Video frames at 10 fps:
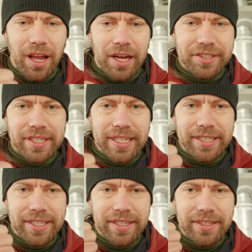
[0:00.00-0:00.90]
lot
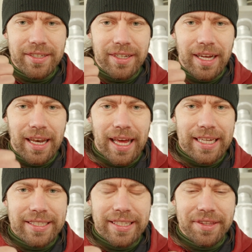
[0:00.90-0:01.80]
since I
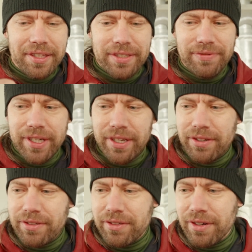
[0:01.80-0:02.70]
last did these
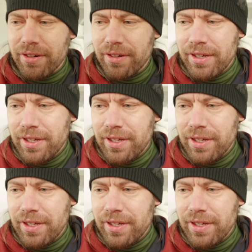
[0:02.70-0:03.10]
videos, so